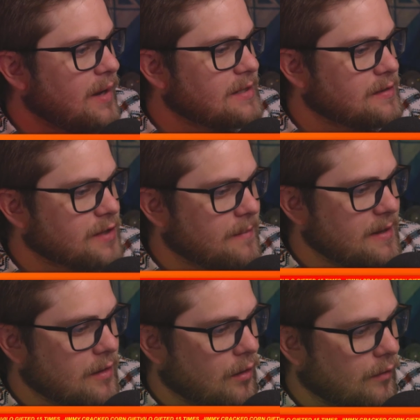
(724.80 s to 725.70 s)
there's going to be
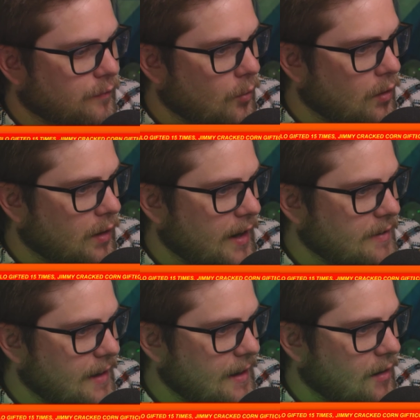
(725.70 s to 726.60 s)
Gulf War, and
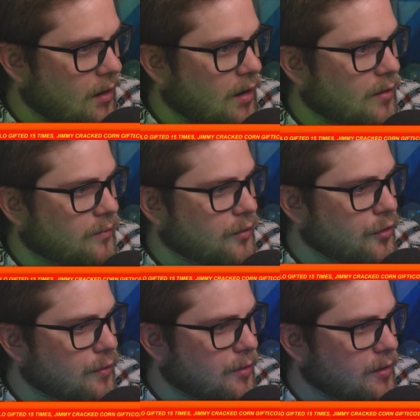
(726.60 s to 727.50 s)
they are
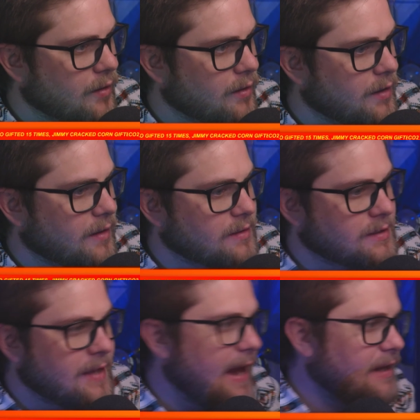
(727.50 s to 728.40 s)
rumored
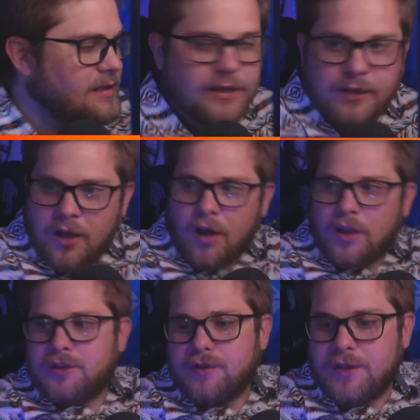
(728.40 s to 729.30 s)
that Call
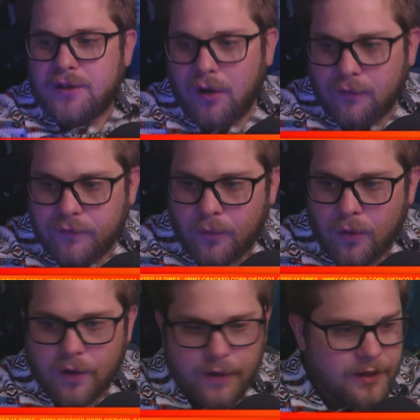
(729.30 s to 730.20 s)
of Duty Gulf
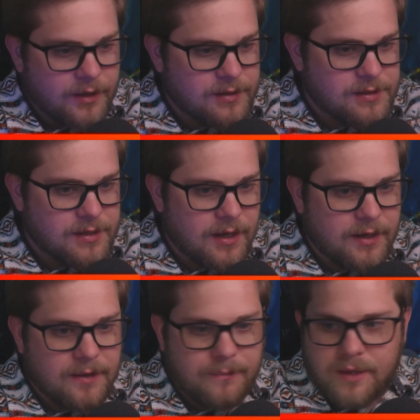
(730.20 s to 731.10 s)
War is going
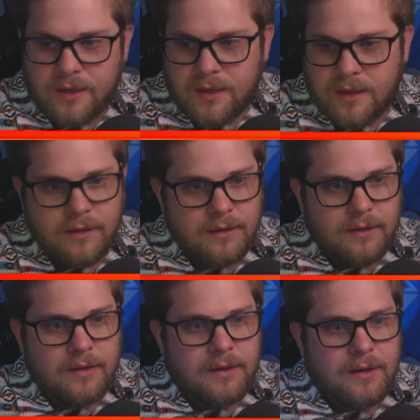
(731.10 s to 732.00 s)
to be...
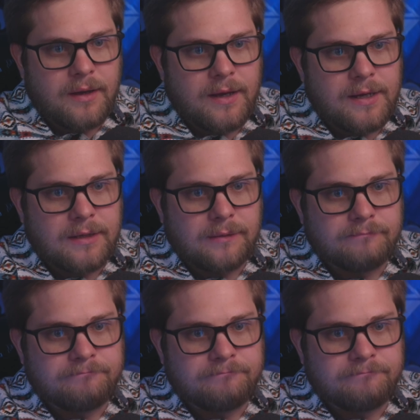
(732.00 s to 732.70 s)
Um,